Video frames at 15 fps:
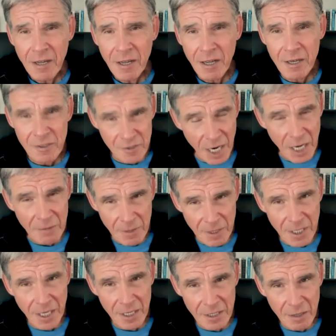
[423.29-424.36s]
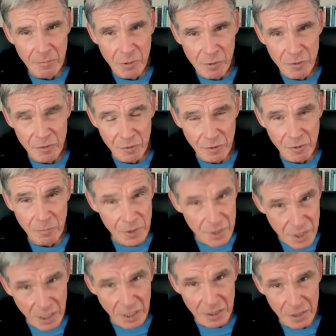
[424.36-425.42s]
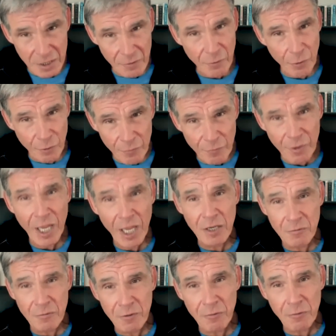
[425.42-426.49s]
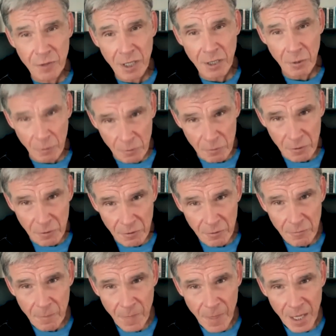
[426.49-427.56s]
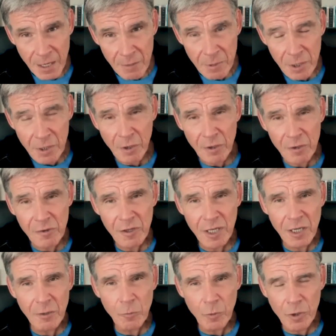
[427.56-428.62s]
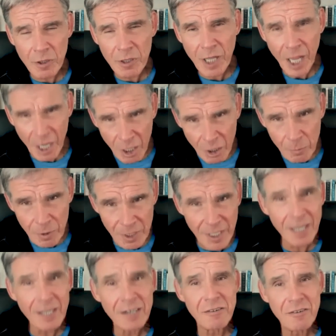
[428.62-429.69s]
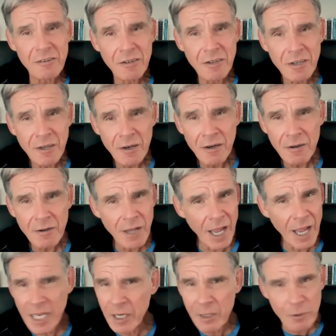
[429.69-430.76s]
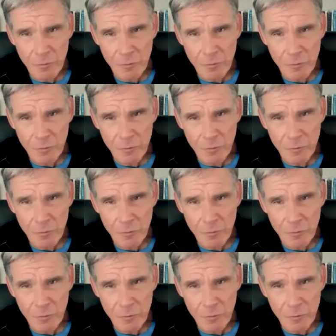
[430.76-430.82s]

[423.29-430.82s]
It's time to get a booster, particularly if you're age 50 and older, because it will help against any new